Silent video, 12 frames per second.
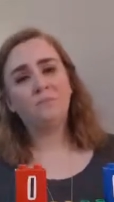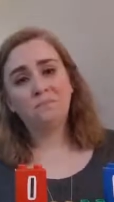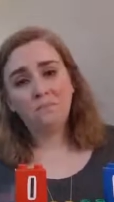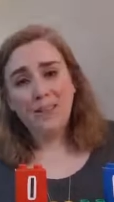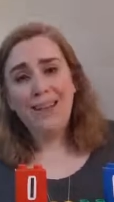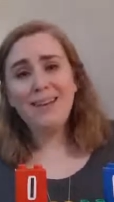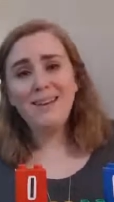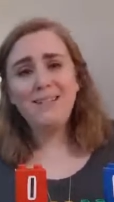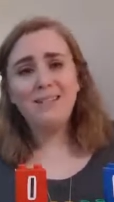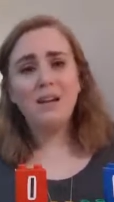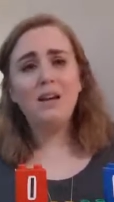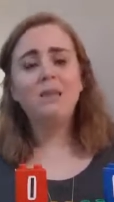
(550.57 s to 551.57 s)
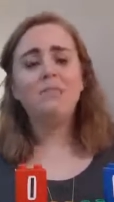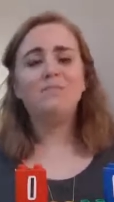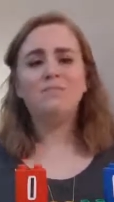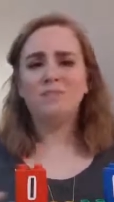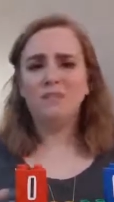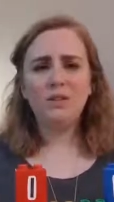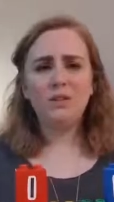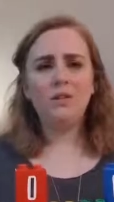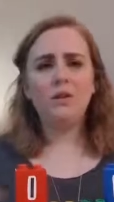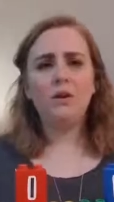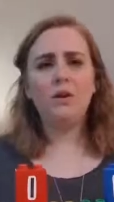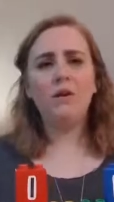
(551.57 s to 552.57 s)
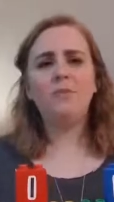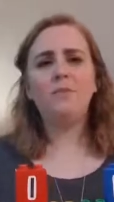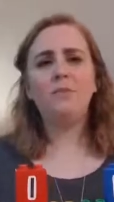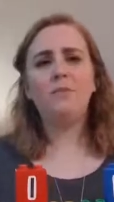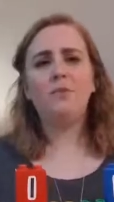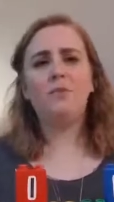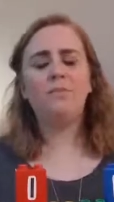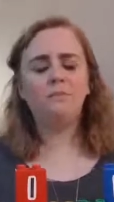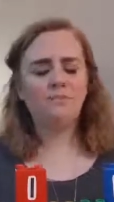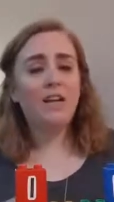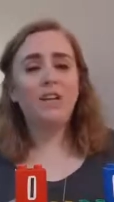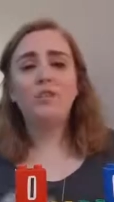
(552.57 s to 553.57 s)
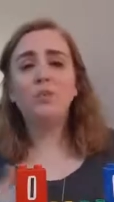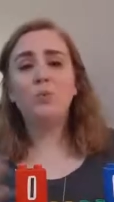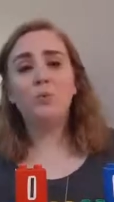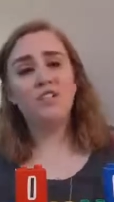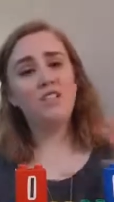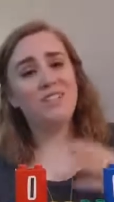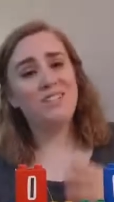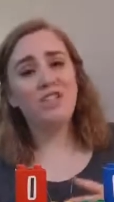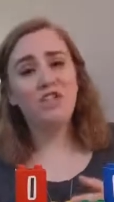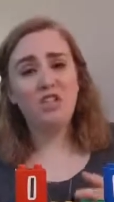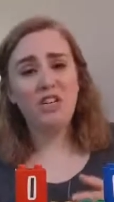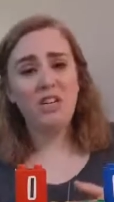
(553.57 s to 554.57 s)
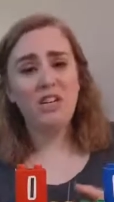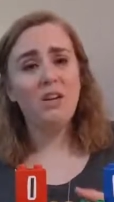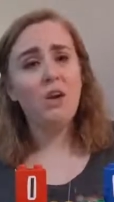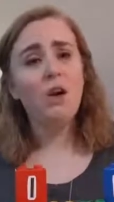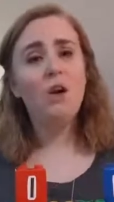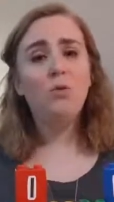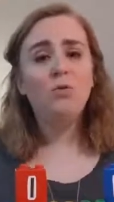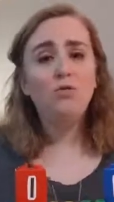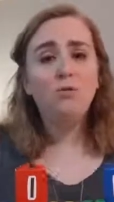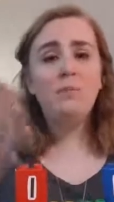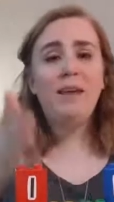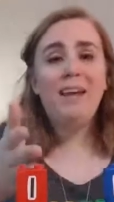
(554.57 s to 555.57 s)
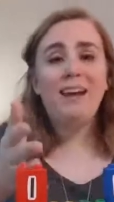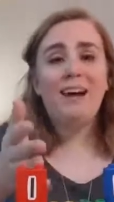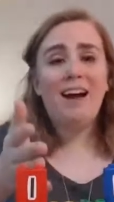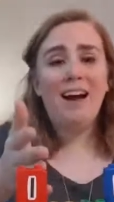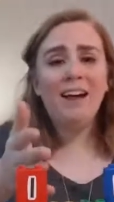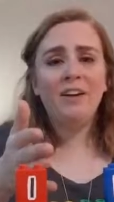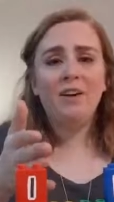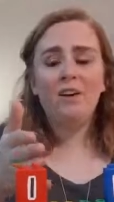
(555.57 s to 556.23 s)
Yeah, I can sing it. It's a little uncomfortable. I could switch it to G, which would make it higher.